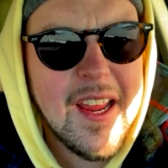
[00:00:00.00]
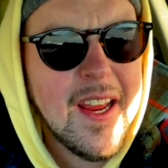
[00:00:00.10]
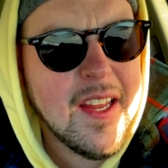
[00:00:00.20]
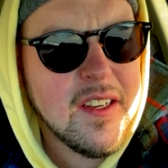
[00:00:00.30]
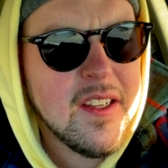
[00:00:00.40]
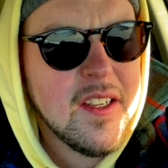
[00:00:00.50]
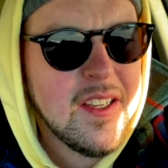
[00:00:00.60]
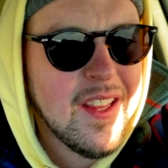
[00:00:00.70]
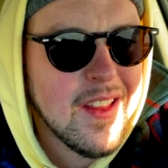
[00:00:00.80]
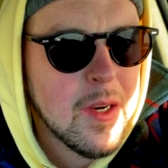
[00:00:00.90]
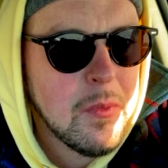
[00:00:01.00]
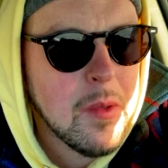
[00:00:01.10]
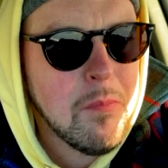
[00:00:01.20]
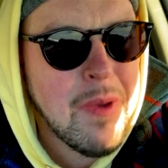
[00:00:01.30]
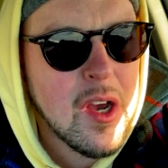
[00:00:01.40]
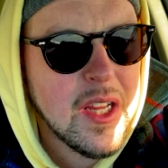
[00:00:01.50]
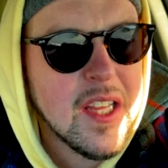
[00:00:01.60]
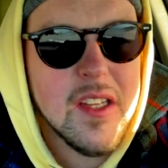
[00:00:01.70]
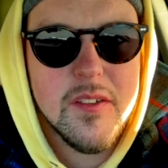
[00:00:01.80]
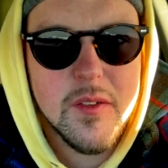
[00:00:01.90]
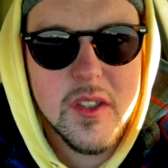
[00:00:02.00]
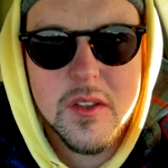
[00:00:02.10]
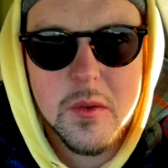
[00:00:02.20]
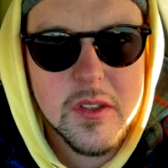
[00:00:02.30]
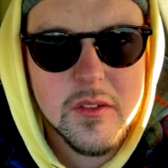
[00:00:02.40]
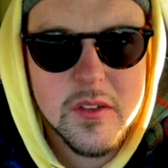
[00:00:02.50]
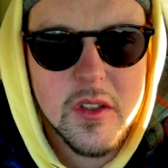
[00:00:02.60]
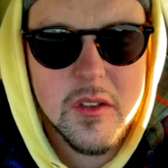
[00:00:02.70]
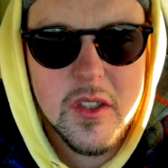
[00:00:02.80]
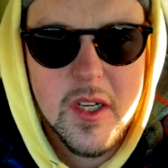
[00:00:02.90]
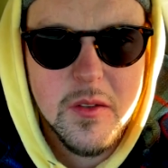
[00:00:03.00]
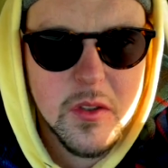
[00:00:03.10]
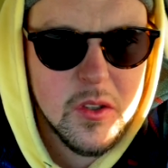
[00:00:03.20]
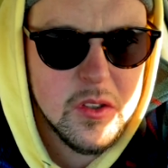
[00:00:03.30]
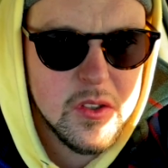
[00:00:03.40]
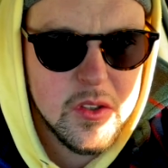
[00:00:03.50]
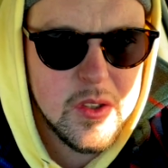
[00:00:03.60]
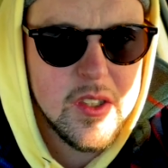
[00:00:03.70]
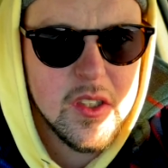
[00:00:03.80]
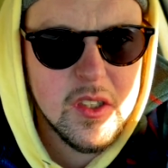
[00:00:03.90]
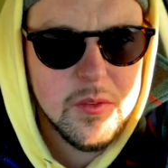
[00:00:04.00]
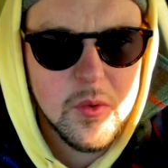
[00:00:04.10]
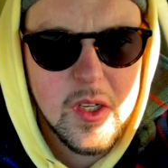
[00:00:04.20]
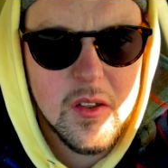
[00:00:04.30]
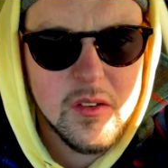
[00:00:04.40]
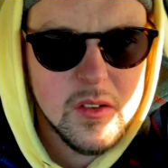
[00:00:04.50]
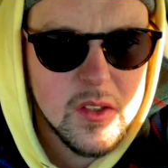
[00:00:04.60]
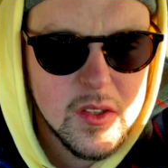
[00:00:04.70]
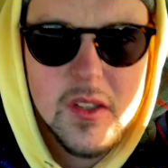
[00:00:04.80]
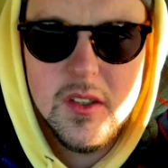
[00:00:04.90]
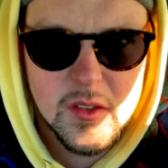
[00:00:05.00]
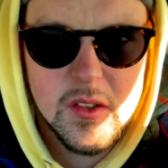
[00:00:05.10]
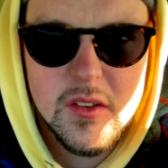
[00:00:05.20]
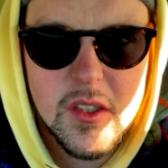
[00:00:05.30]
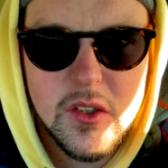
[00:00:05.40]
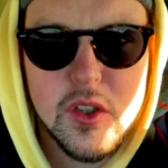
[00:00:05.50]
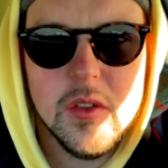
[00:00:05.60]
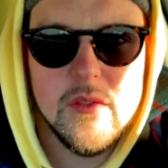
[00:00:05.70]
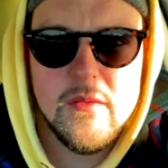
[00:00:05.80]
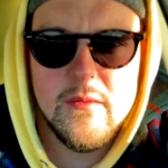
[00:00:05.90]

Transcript: And uh, yeah, that'll be about it for this one. So until the next one, you know what to do. Eat good, live well. Stay true.